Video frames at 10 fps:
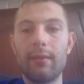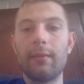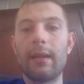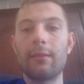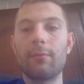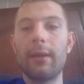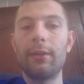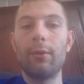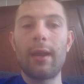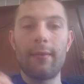that's why
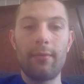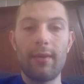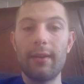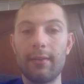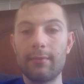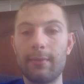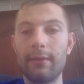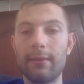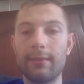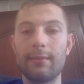you have failures,
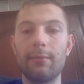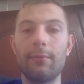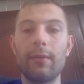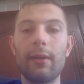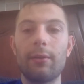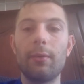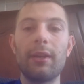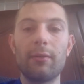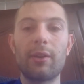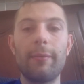because the
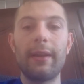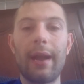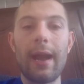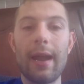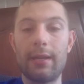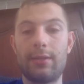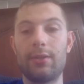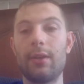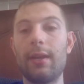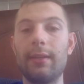winter could be harsh,
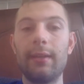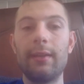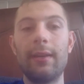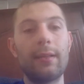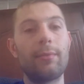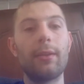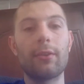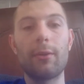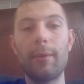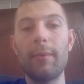then the next winter
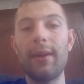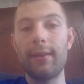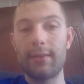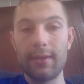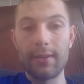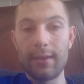could be mild,